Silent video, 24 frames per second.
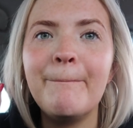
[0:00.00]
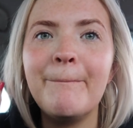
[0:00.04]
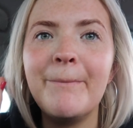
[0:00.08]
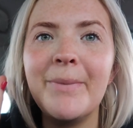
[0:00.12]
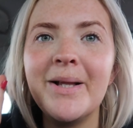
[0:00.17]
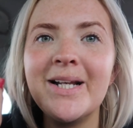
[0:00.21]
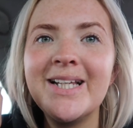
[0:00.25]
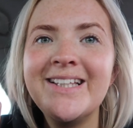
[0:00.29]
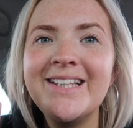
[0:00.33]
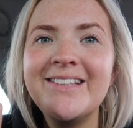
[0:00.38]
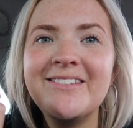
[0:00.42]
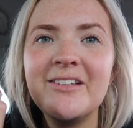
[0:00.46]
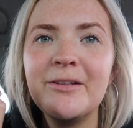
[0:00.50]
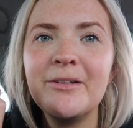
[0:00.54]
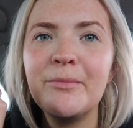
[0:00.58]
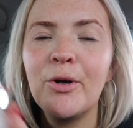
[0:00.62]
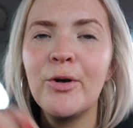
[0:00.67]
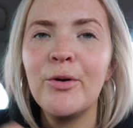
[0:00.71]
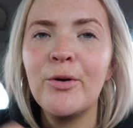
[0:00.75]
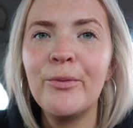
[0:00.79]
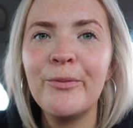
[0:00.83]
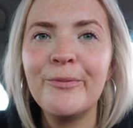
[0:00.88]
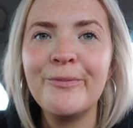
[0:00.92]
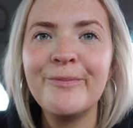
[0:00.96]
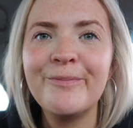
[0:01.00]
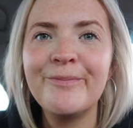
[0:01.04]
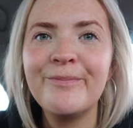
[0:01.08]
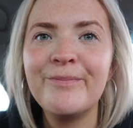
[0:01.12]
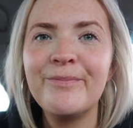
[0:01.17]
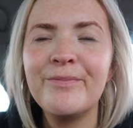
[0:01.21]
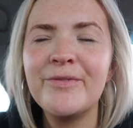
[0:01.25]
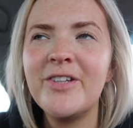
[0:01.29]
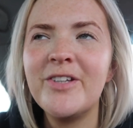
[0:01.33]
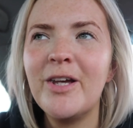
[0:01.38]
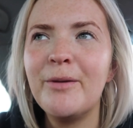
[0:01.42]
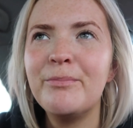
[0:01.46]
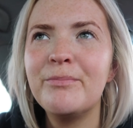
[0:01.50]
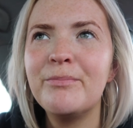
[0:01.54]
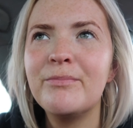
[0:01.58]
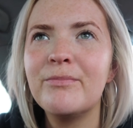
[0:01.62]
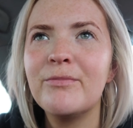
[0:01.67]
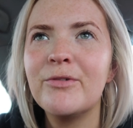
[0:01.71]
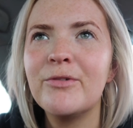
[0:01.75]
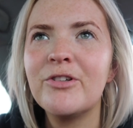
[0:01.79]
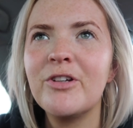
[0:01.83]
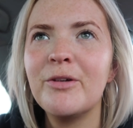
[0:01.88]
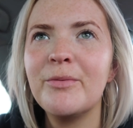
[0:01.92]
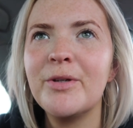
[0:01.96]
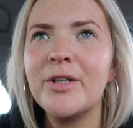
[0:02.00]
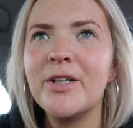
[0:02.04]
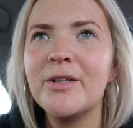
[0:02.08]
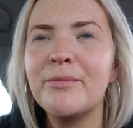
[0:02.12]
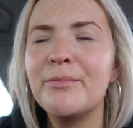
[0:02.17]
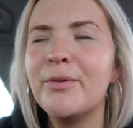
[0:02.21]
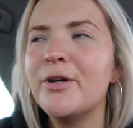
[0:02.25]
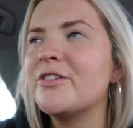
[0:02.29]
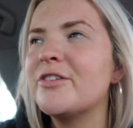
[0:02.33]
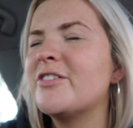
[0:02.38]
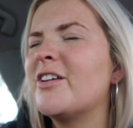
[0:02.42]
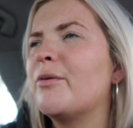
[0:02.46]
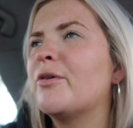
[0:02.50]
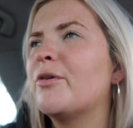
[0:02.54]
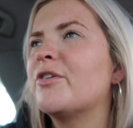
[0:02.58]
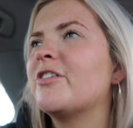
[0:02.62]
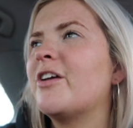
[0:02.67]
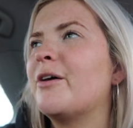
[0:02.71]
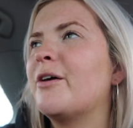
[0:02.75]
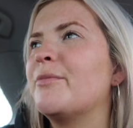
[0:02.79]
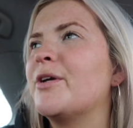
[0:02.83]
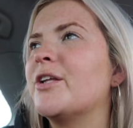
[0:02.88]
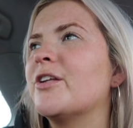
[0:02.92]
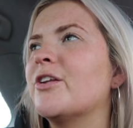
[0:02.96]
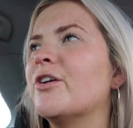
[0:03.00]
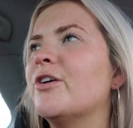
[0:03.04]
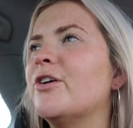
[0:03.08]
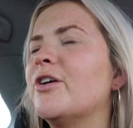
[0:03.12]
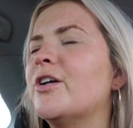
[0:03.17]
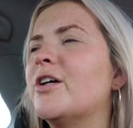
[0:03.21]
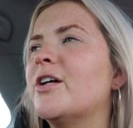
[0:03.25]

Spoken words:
Bellissimo. What does that mean? What does that mean, Luke?